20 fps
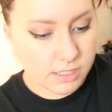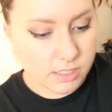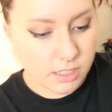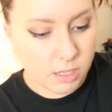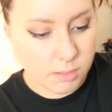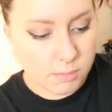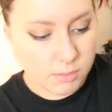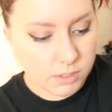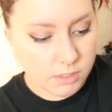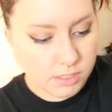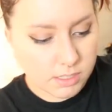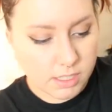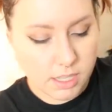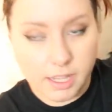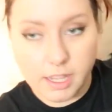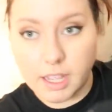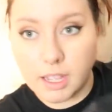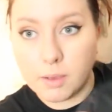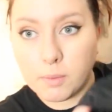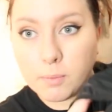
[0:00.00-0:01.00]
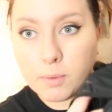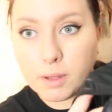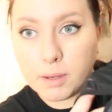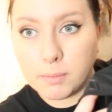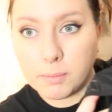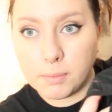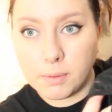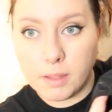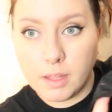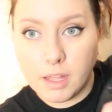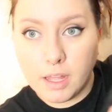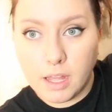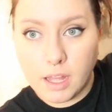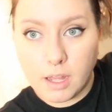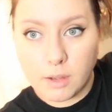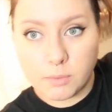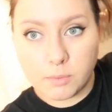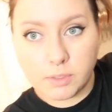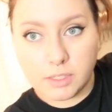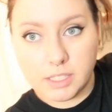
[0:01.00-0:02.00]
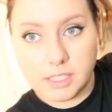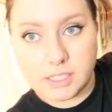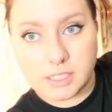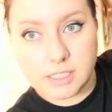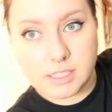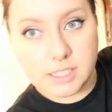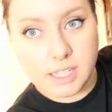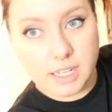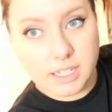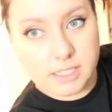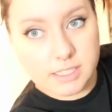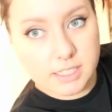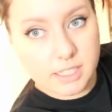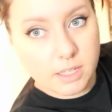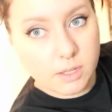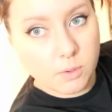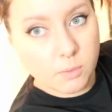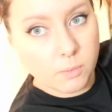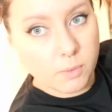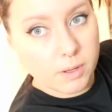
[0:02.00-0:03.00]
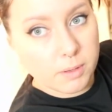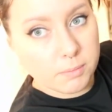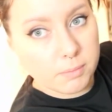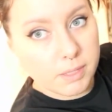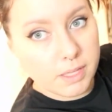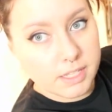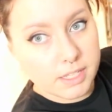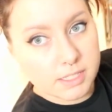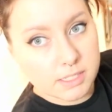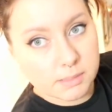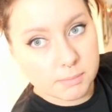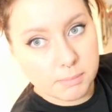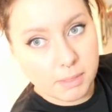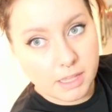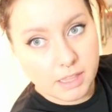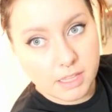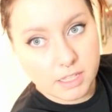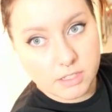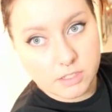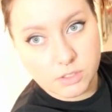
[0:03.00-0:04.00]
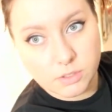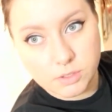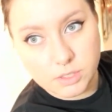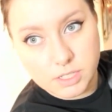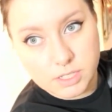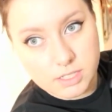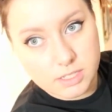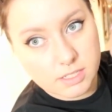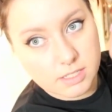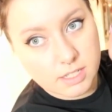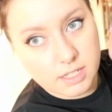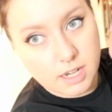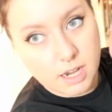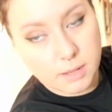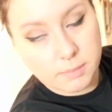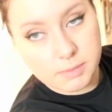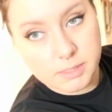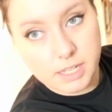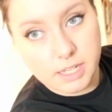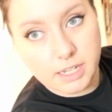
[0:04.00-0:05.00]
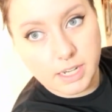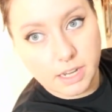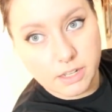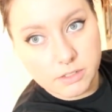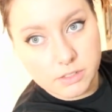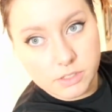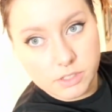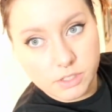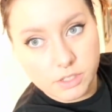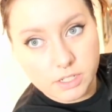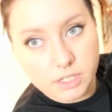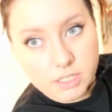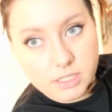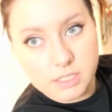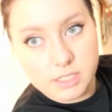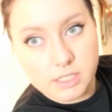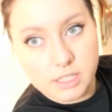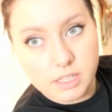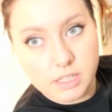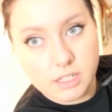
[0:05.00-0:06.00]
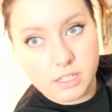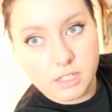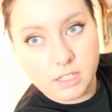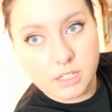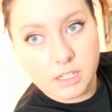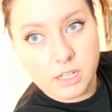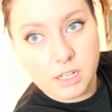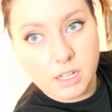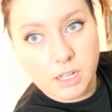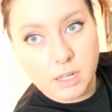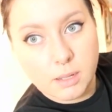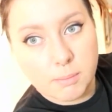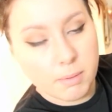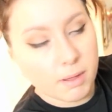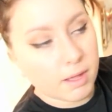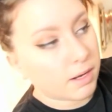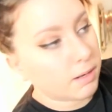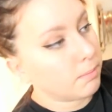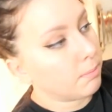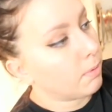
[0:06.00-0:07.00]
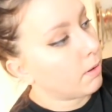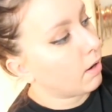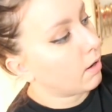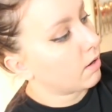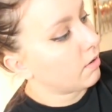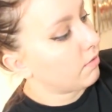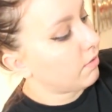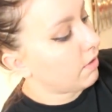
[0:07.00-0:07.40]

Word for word: It's almost like a really sexy one-piece bathing suit. This is it upside down, so you can see the bottom part